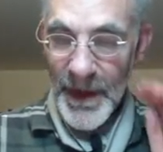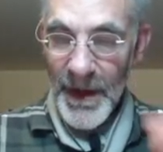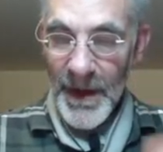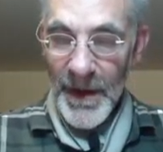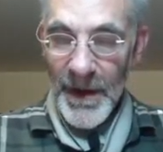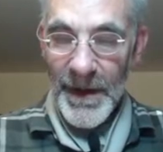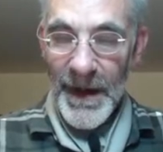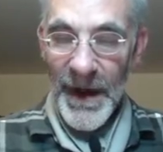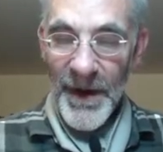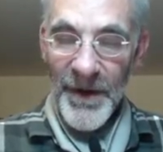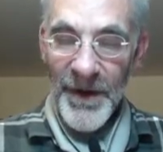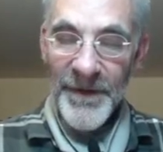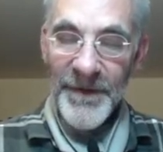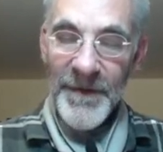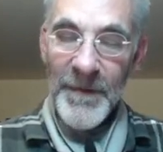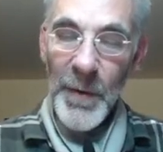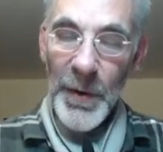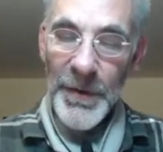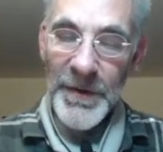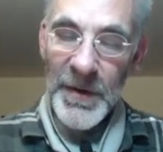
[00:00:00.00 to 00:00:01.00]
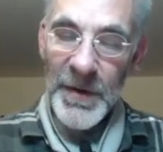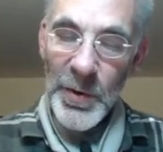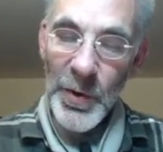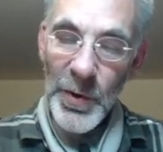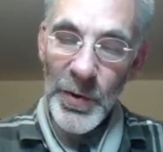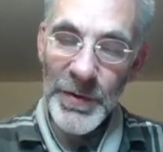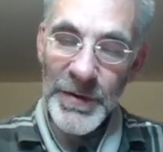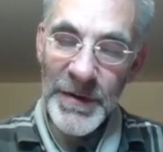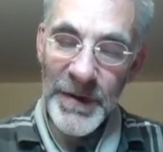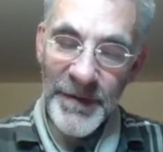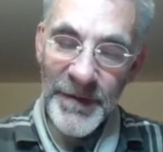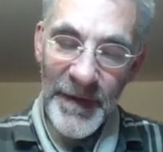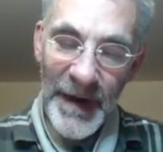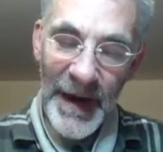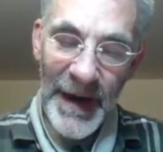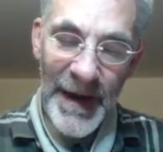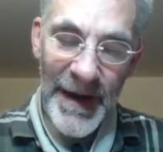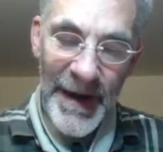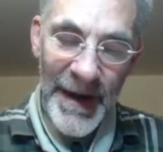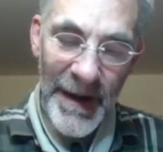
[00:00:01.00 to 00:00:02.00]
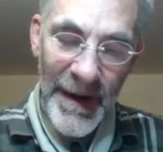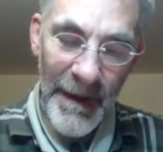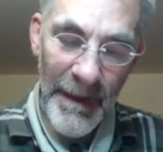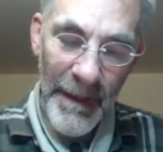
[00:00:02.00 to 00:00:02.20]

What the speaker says: if we want the order of A,